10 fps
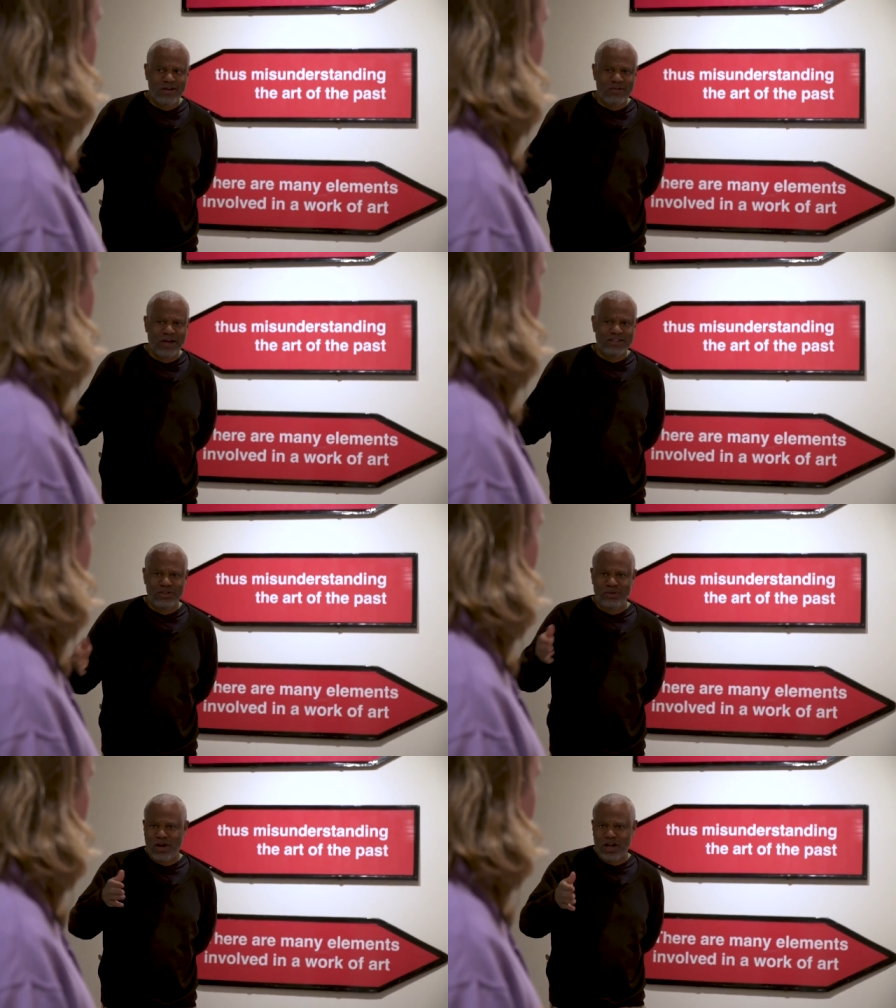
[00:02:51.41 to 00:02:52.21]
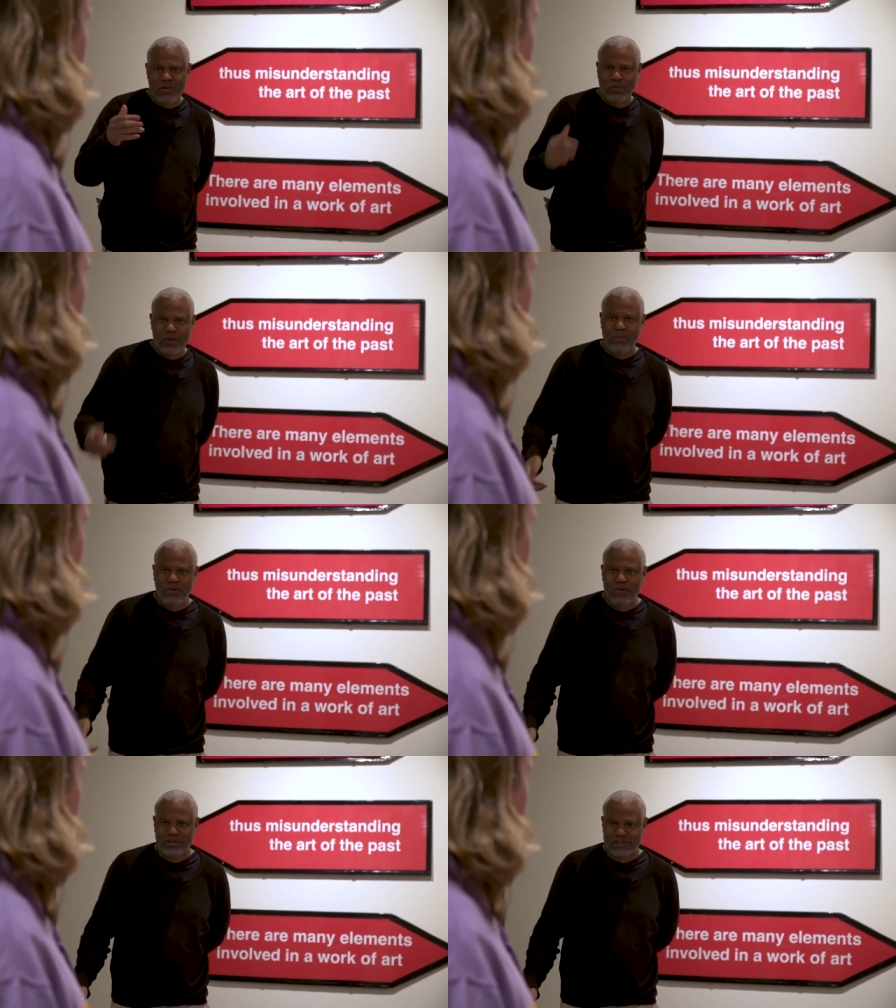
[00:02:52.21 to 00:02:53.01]
Right? So you're talking about the people
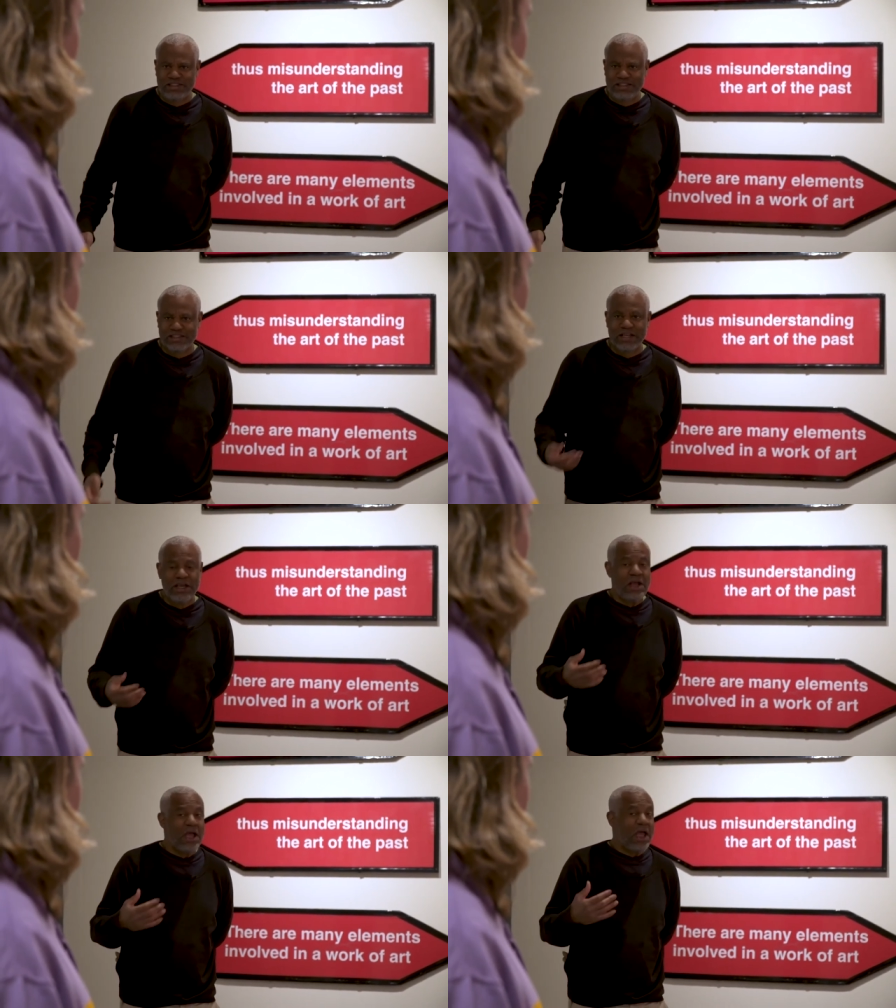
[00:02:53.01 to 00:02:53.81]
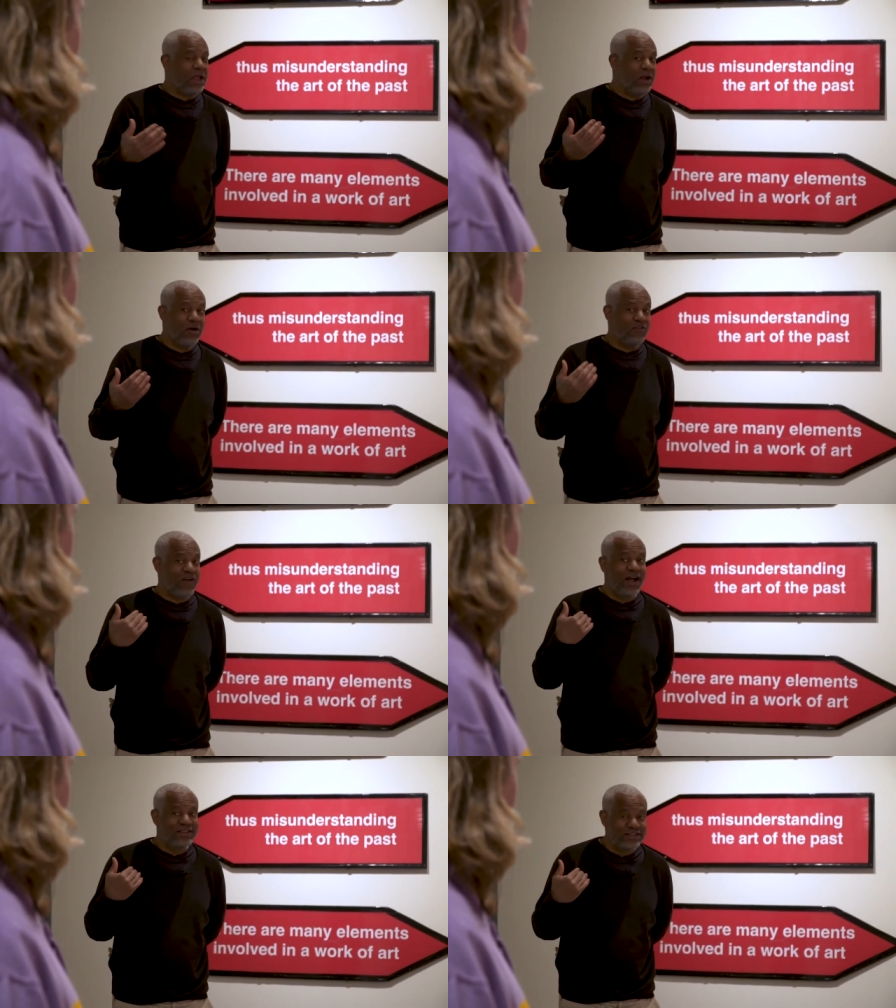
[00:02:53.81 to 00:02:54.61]
who would see this. You know, if
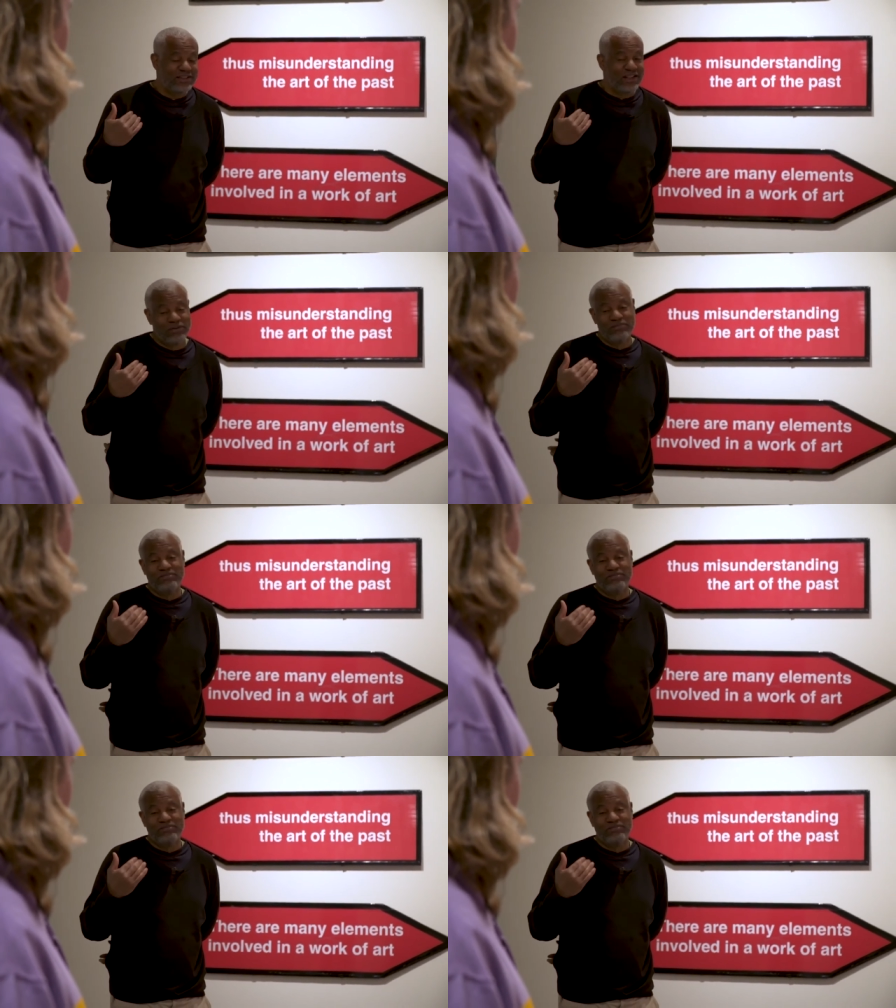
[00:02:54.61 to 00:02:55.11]
I, you know,